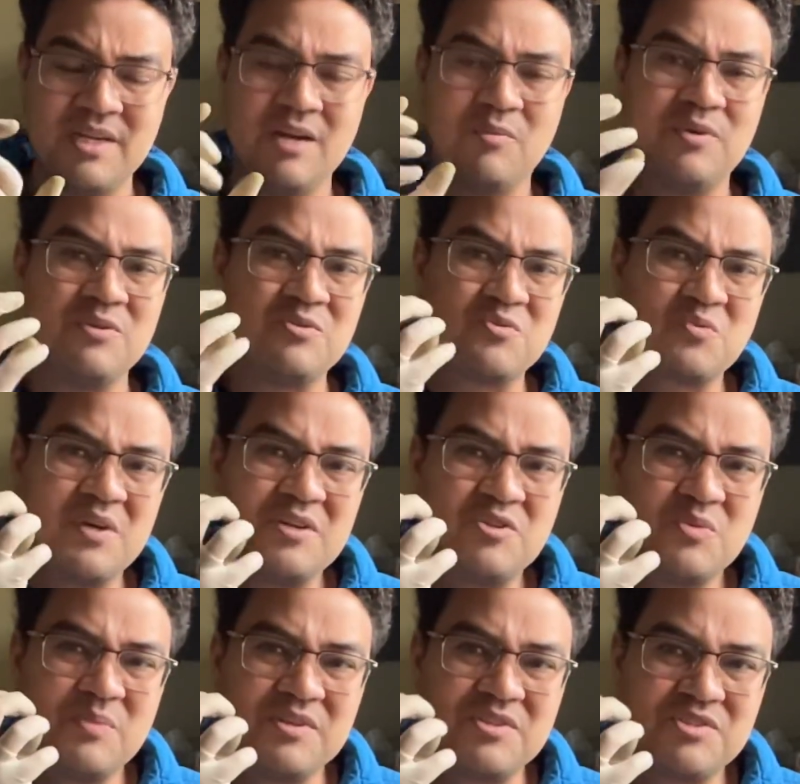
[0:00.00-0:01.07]
We use way too
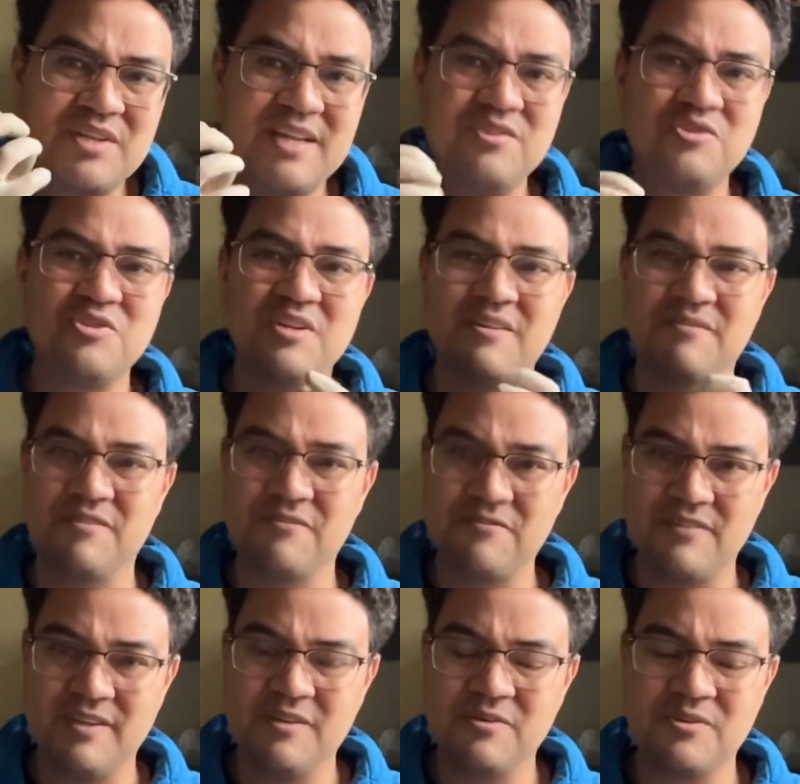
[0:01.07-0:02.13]
much tension of the
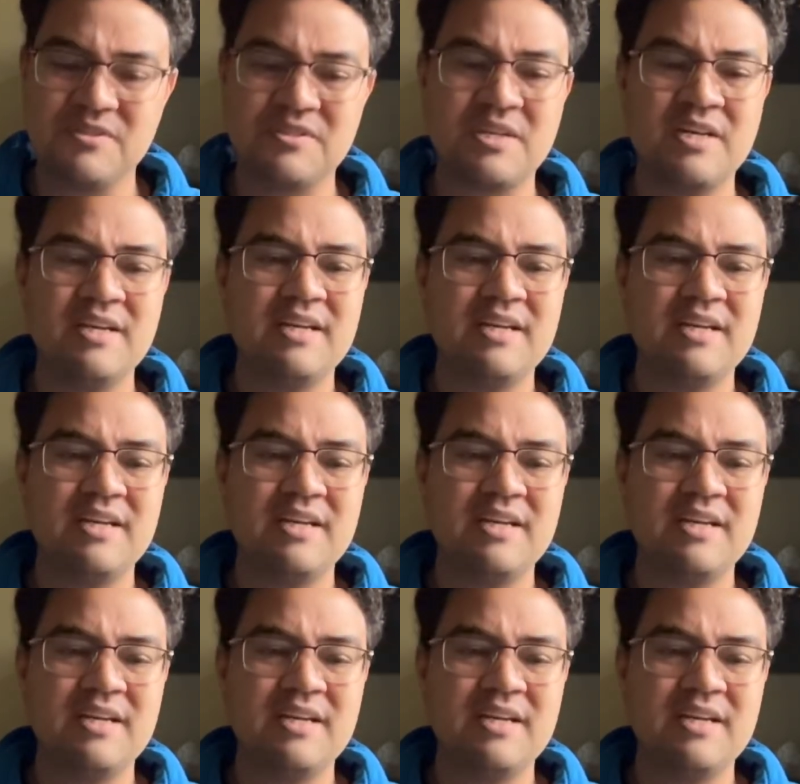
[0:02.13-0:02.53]
fingers